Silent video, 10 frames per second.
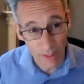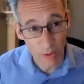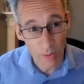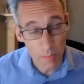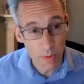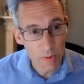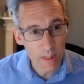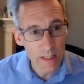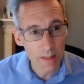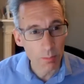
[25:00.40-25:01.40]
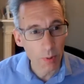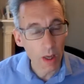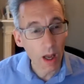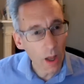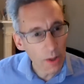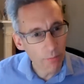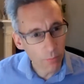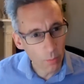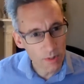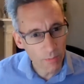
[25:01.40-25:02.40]
in the hospital system, but other
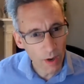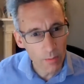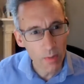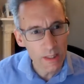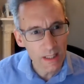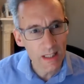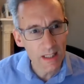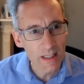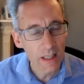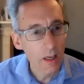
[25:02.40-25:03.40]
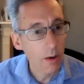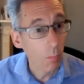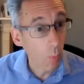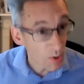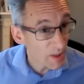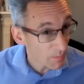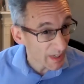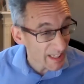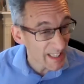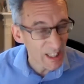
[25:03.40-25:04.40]
forms of homelessness wasn't,
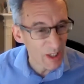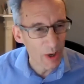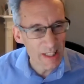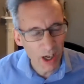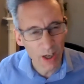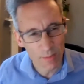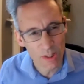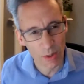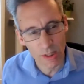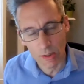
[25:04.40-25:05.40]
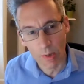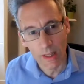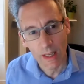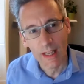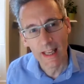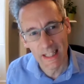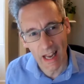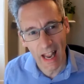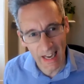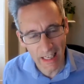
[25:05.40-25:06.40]
because, you know, it's kind of associated with, is there
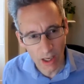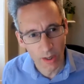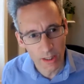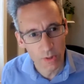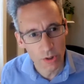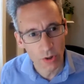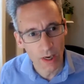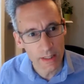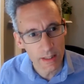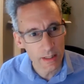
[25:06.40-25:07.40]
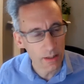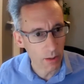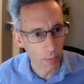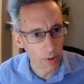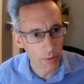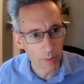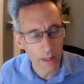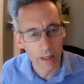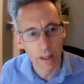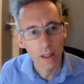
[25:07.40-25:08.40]
any kind of address, you know, whether it be
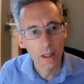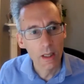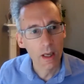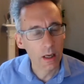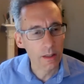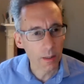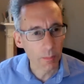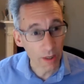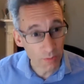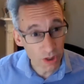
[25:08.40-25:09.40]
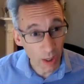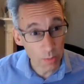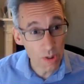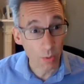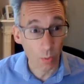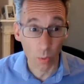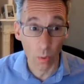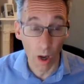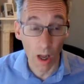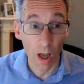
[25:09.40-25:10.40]
a uh, some kind of shelter
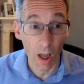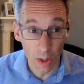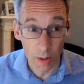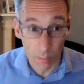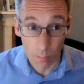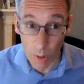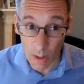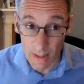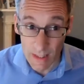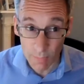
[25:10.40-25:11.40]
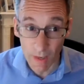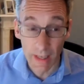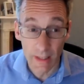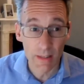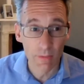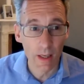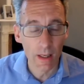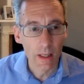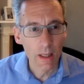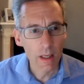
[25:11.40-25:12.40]
or a, another person's flat if they're,
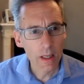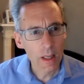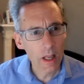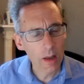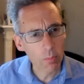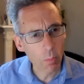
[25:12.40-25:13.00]
uh,